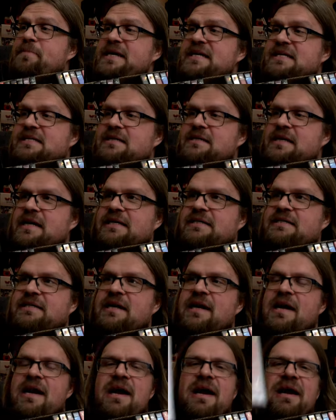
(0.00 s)
Business.
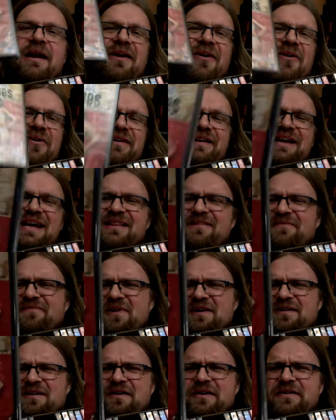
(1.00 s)
Now get the
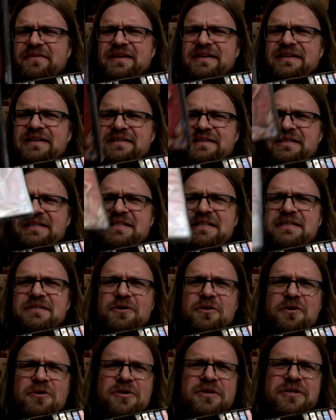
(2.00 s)
fuck out of it. This is
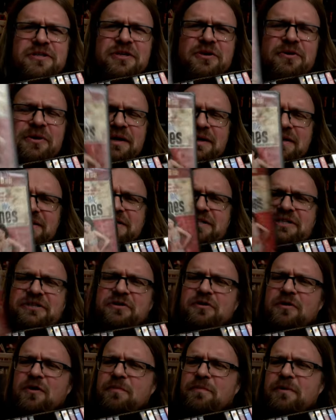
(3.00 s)
also a
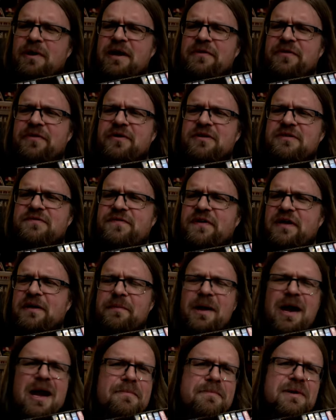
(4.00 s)
Shaw Brothers
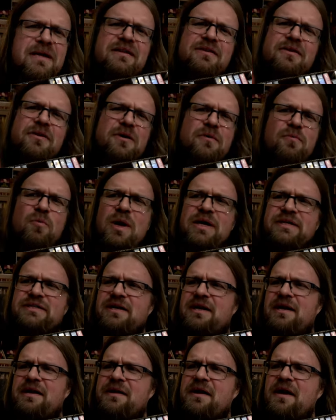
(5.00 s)
film. I'm not gonna
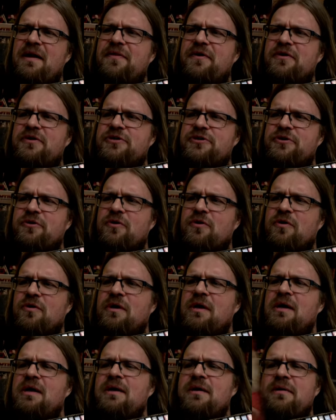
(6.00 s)
watch another Shaw